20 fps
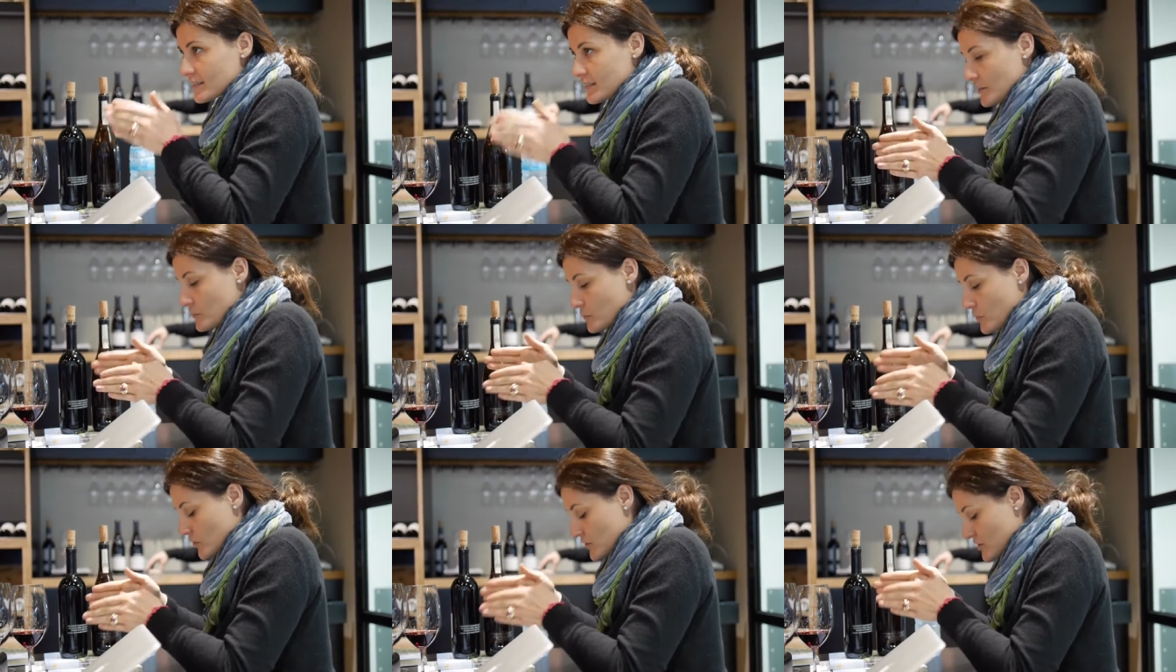
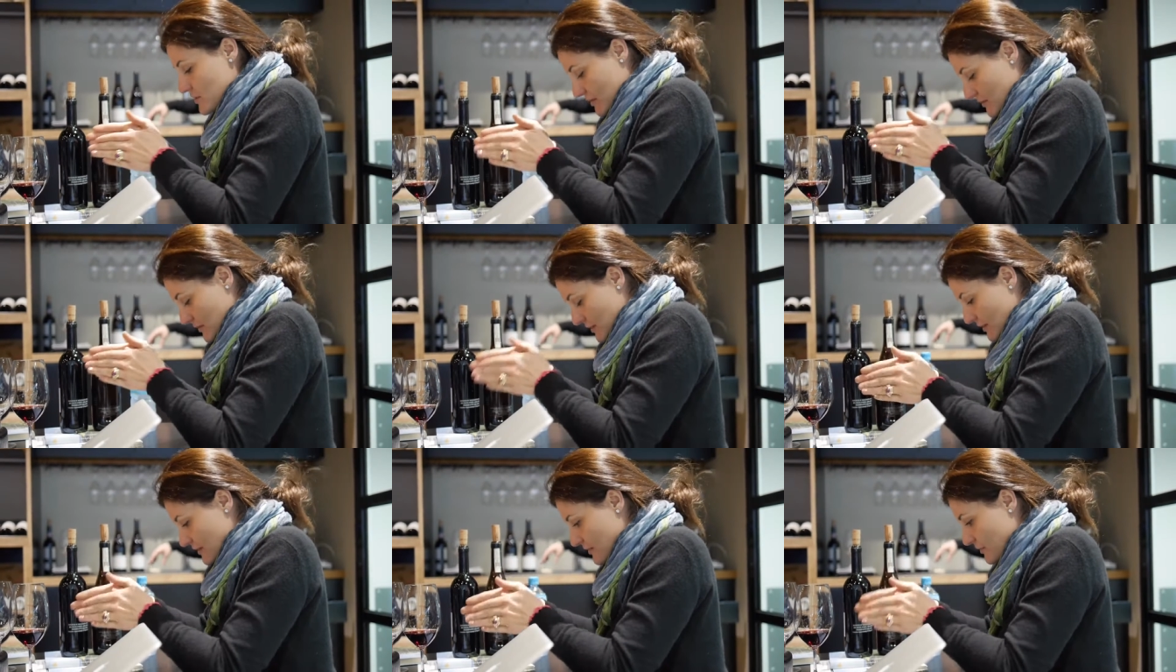He was
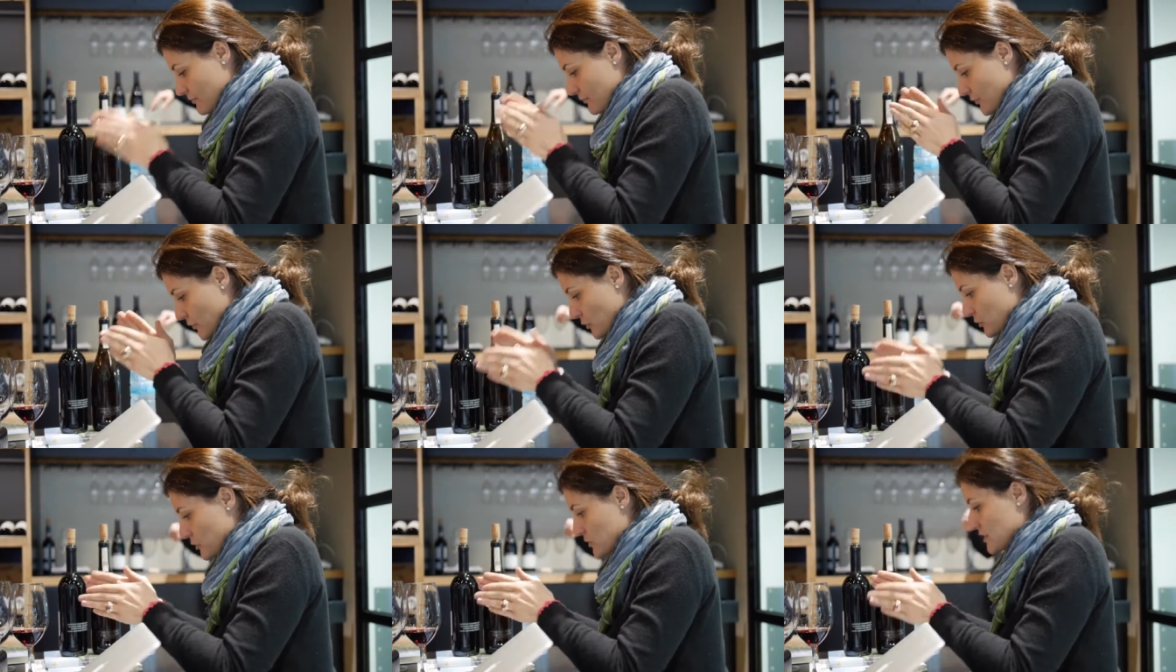
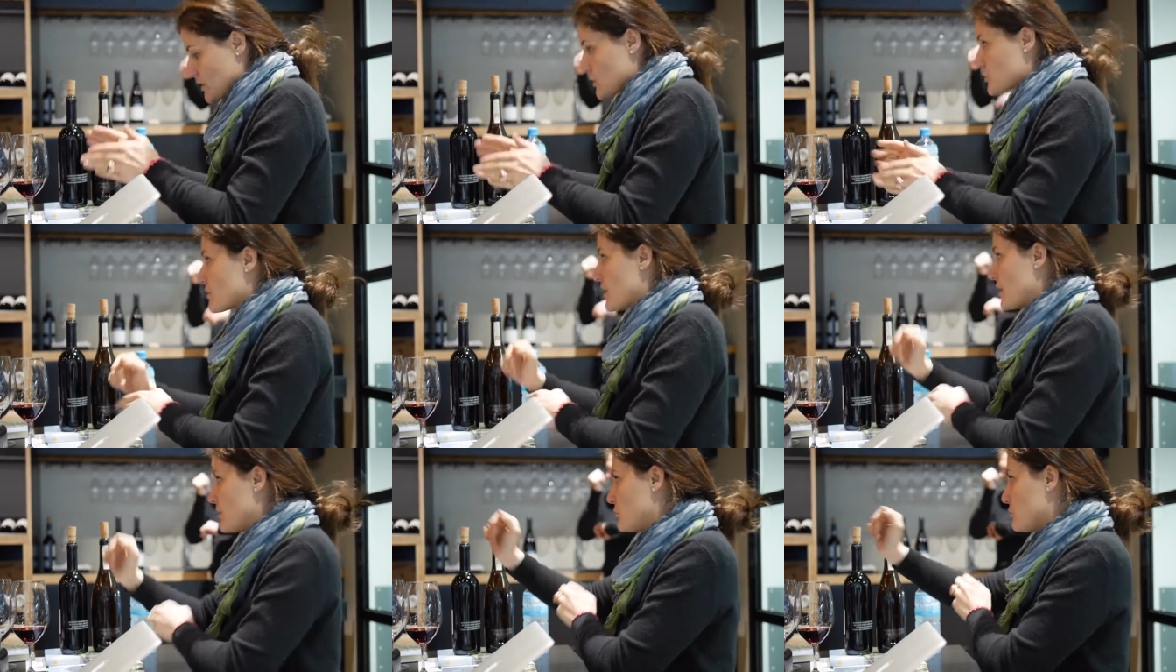focused in
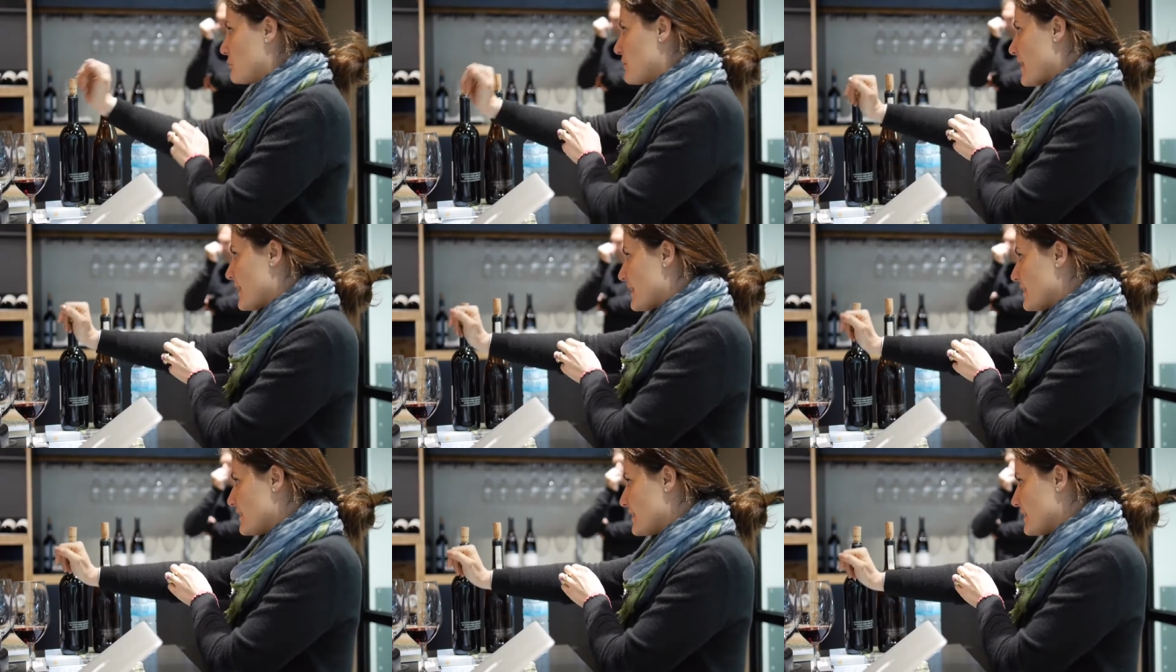trying to
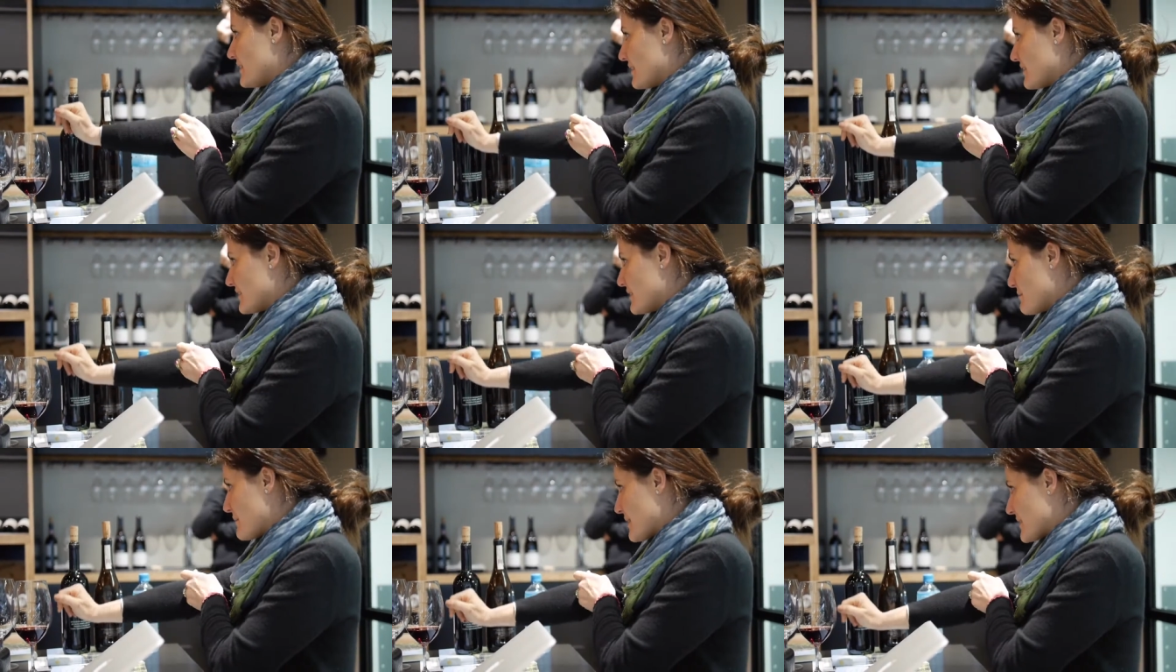buy
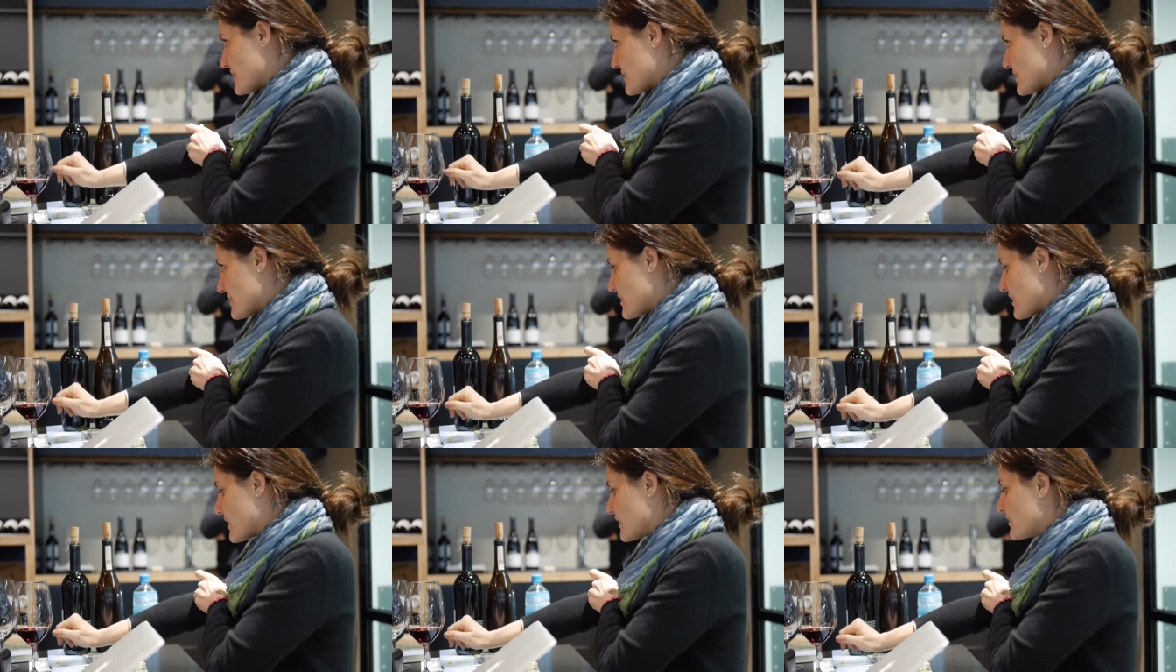uh, the best
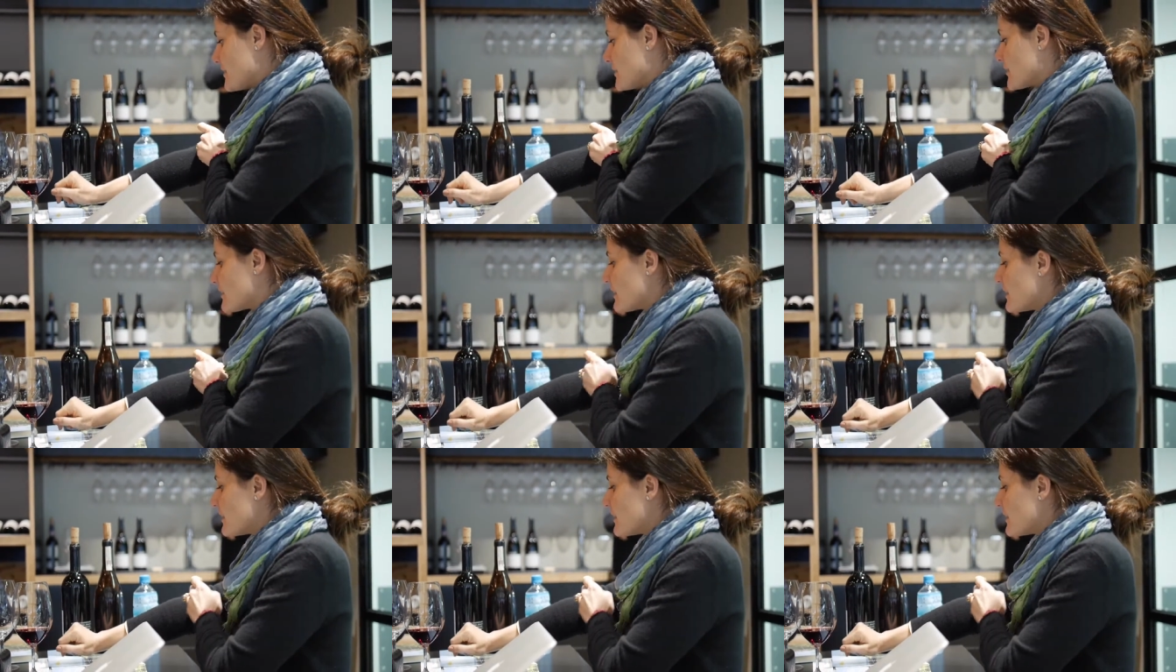site.